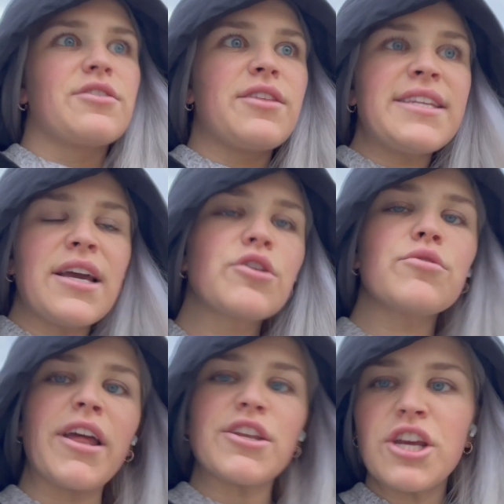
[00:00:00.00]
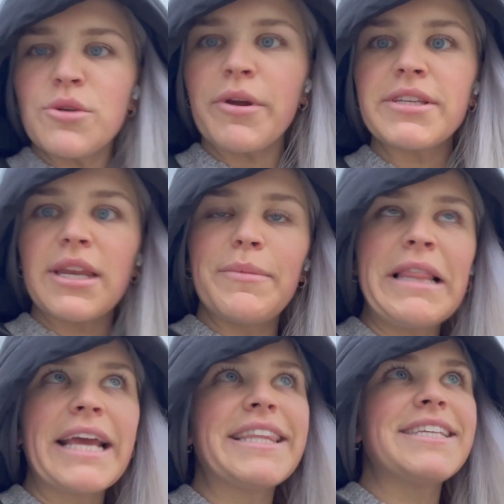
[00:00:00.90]
Did they tell you that January is going to be
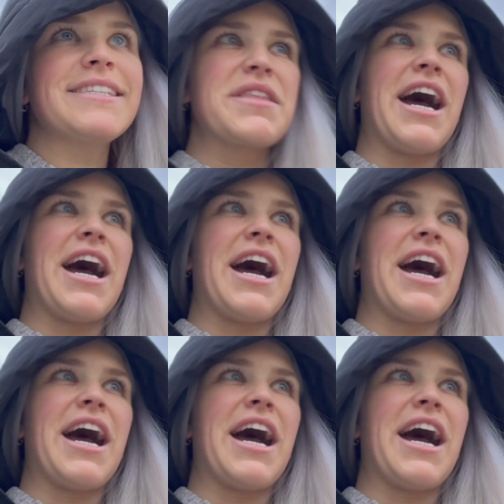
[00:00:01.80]
like this?